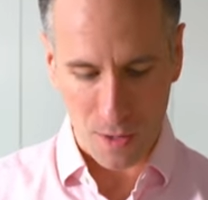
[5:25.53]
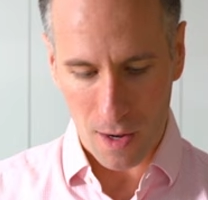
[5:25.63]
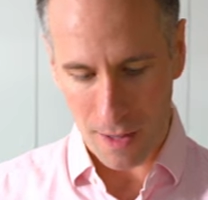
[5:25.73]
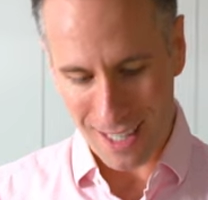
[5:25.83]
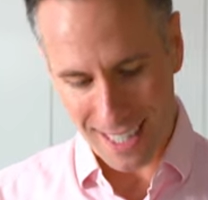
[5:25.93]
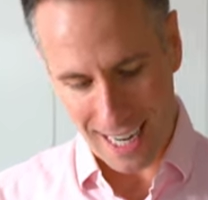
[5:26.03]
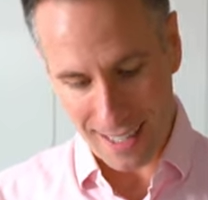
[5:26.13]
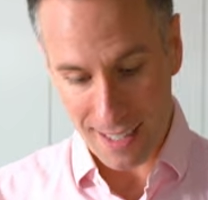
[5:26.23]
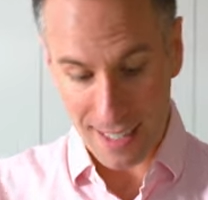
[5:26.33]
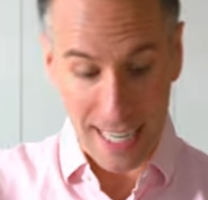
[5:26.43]
on the
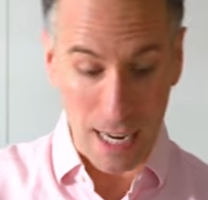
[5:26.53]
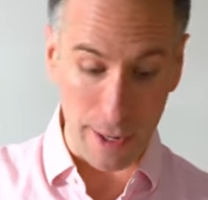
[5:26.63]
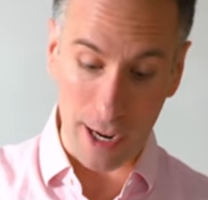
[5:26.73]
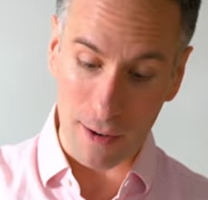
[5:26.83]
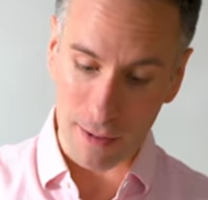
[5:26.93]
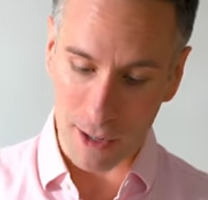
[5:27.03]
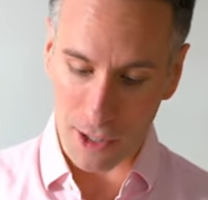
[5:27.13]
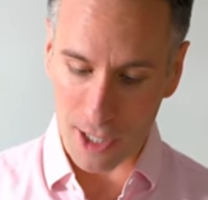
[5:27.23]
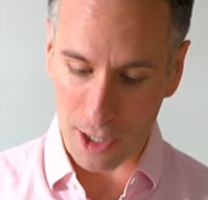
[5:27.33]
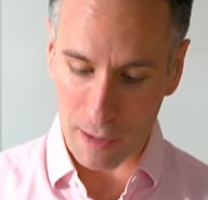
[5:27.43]
skins. See, there we go. There's
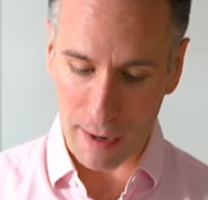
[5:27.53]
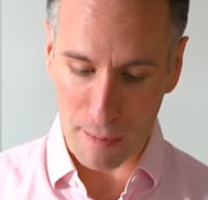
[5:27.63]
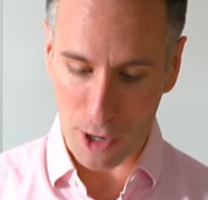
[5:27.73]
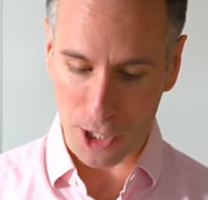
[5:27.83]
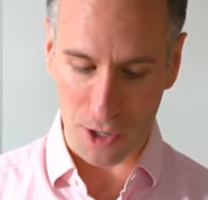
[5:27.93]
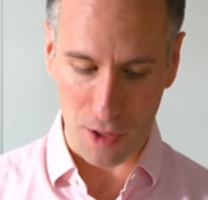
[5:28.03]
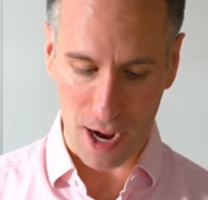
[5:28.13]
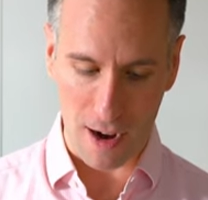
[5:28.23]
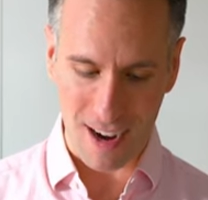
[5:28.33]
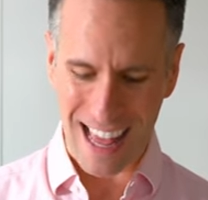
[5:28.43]
still a little bit of moisture
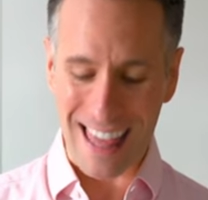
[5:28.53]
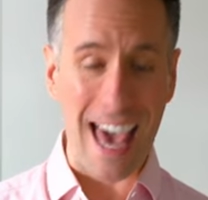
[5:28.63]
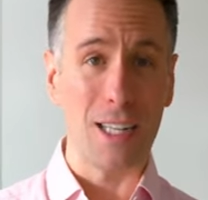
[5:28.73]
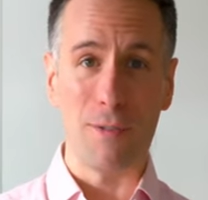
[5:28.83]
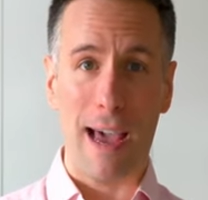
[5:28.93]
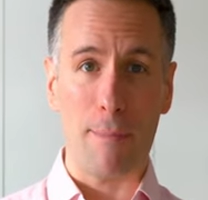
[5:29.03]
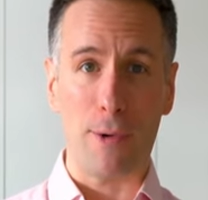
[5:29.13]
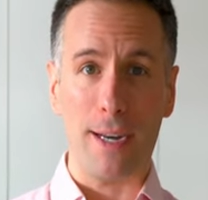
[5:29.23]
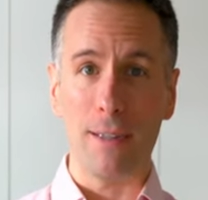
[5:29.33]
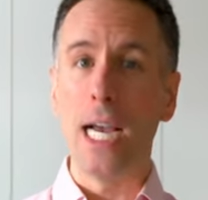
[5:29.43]
there. That'll
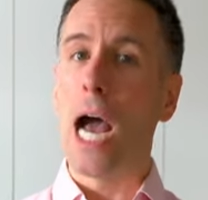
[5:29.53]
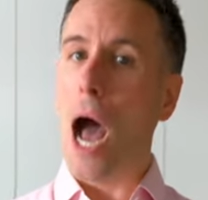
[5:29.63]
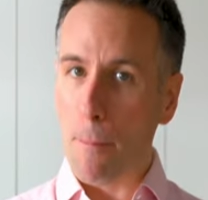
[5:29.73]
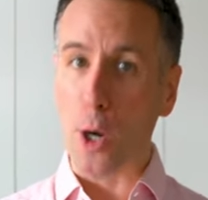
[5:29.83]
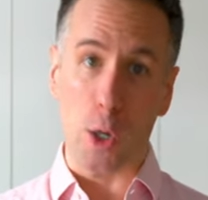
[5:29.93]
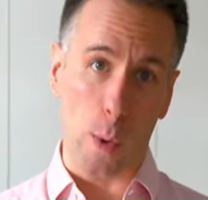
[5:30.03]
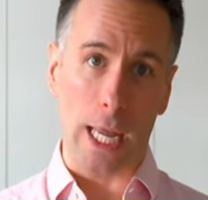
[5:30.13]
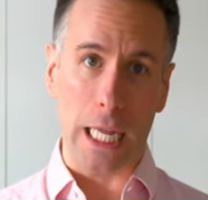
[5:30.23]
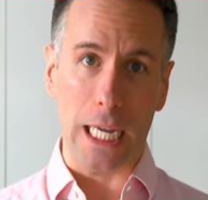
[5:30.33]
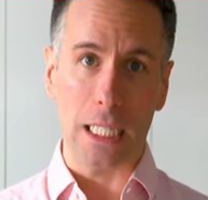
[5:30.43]
evaporate pretty
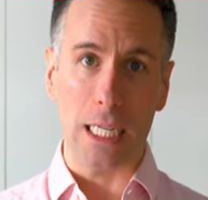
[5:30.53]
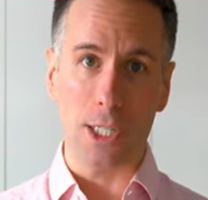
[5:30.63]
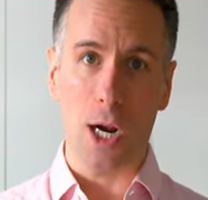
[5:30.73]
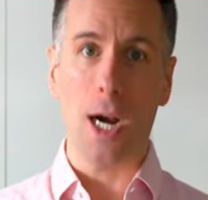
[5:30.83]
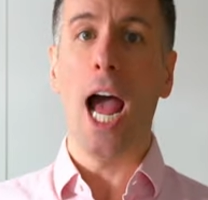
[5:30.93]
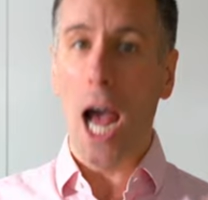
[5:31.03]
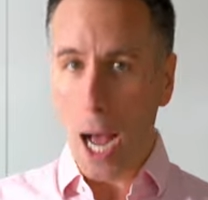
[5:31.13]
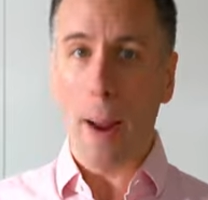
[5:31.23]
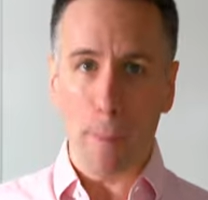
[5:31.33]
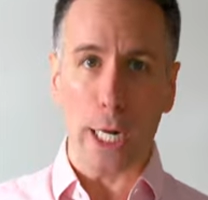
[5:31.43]
quickly, because these are
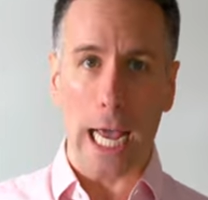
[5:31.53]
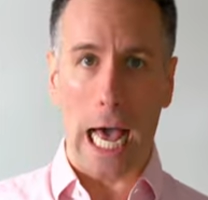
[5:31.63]
pretty